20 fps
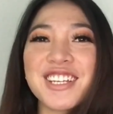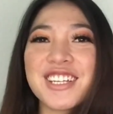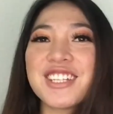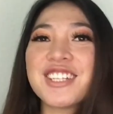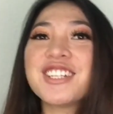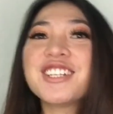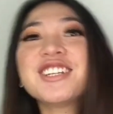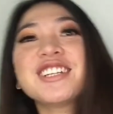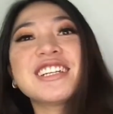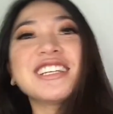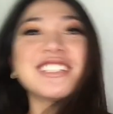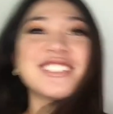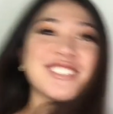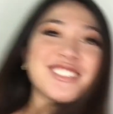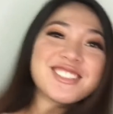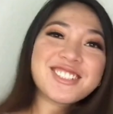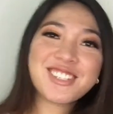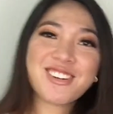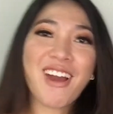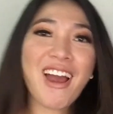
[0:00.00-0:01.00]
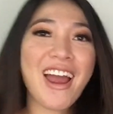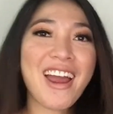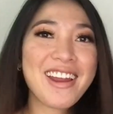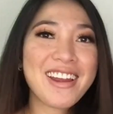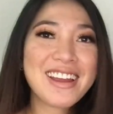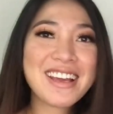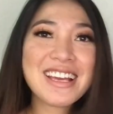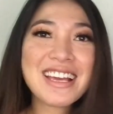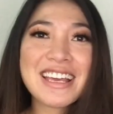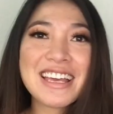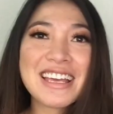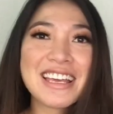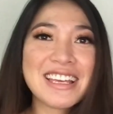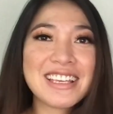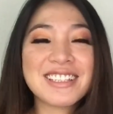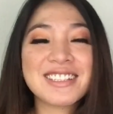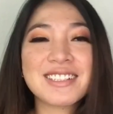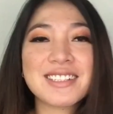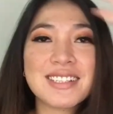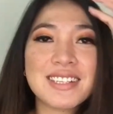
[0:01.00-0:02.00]
You need to try
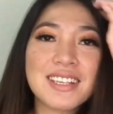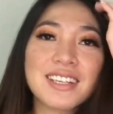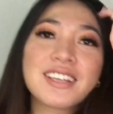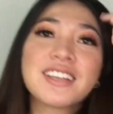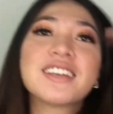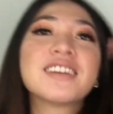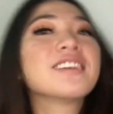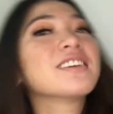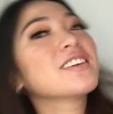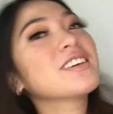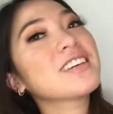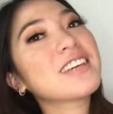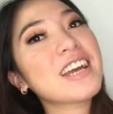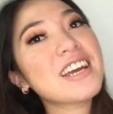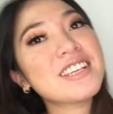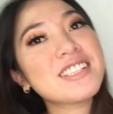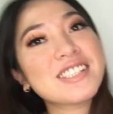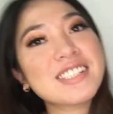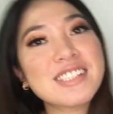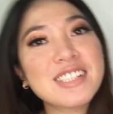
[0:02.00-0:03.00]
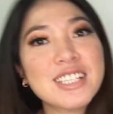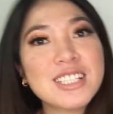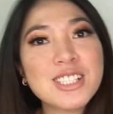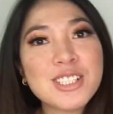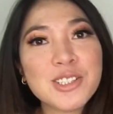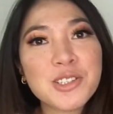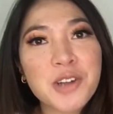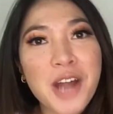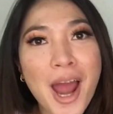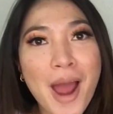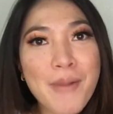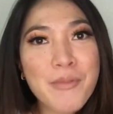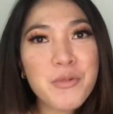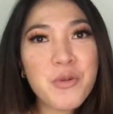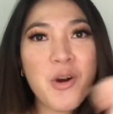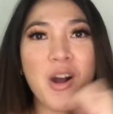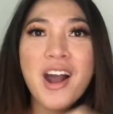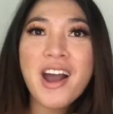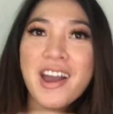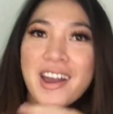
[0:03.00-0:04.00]
this. You guys need to grab
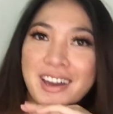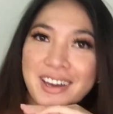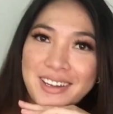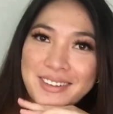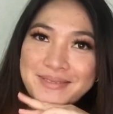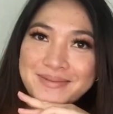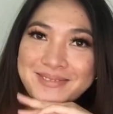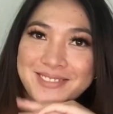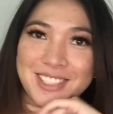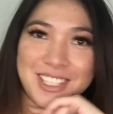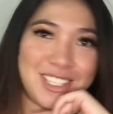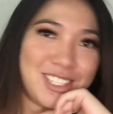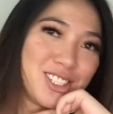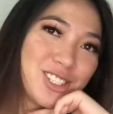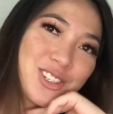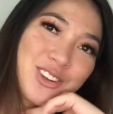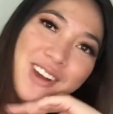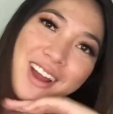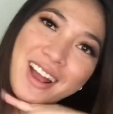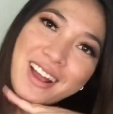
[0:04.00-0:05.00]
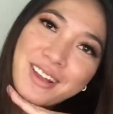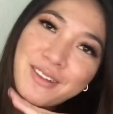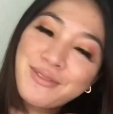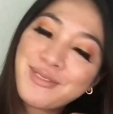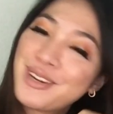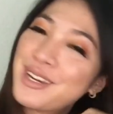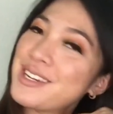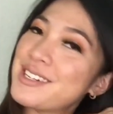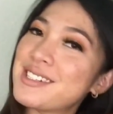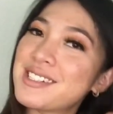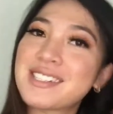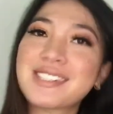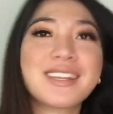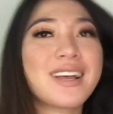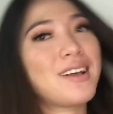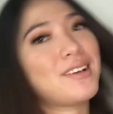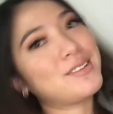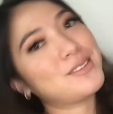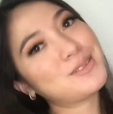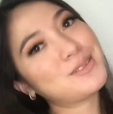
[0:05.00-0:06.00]
one and try it for yourself.